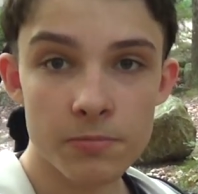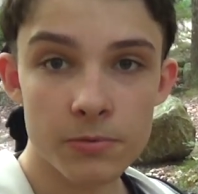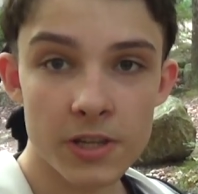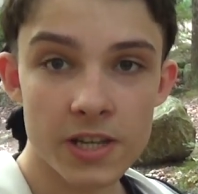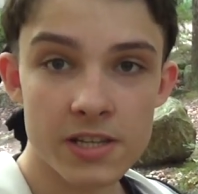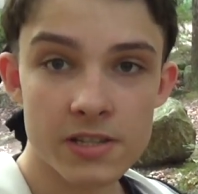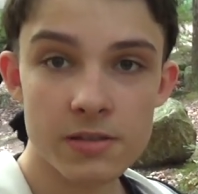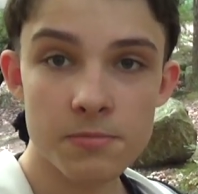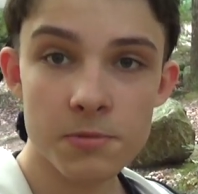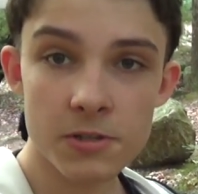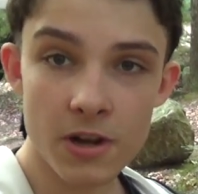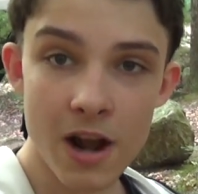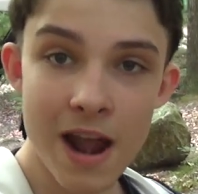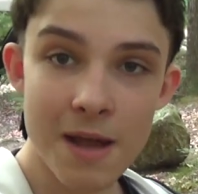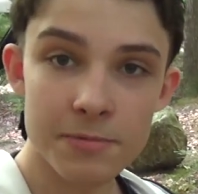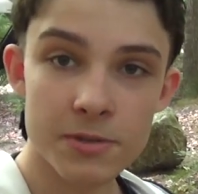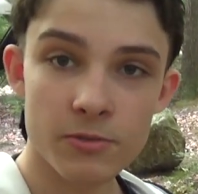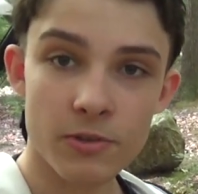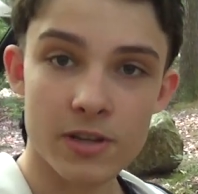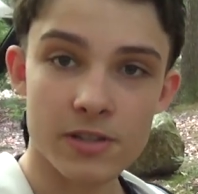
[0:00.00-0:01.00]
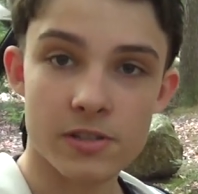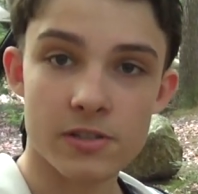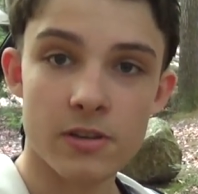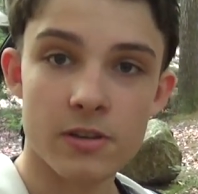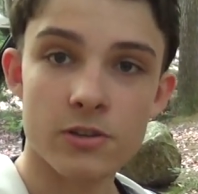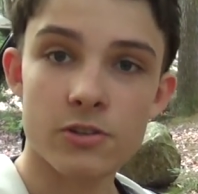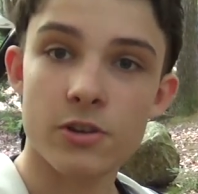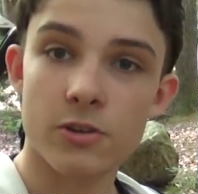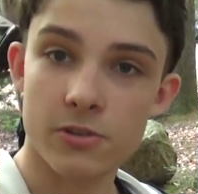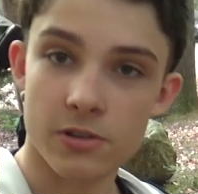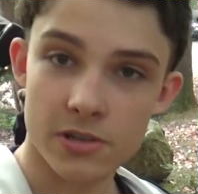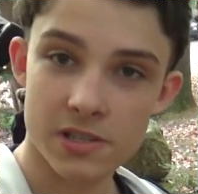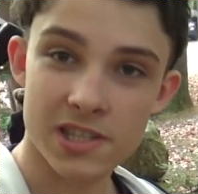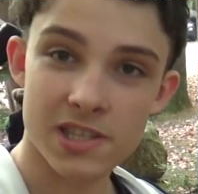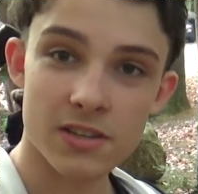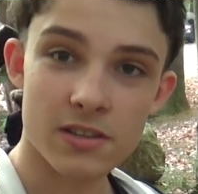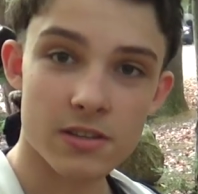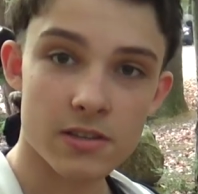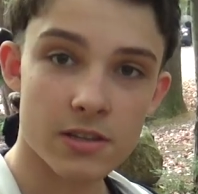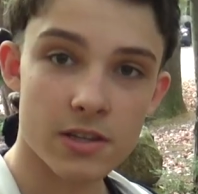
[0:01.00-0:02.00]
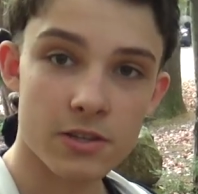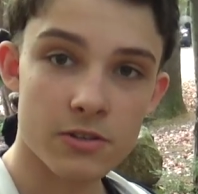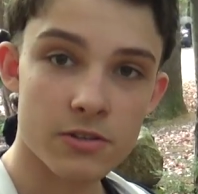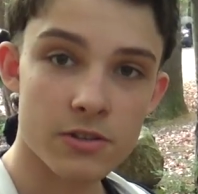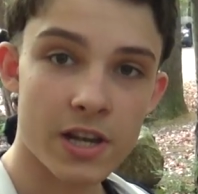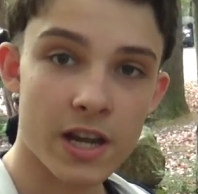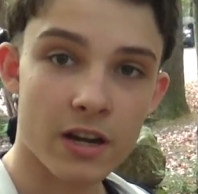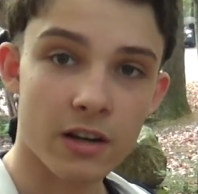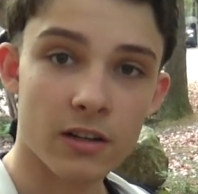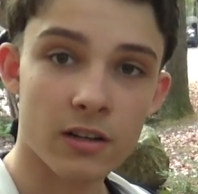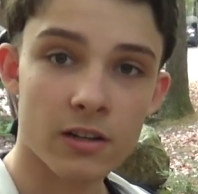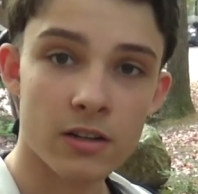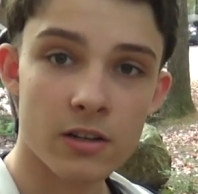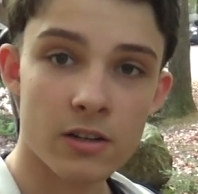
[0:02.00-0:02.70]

please subscribe to us. Shows us that you care.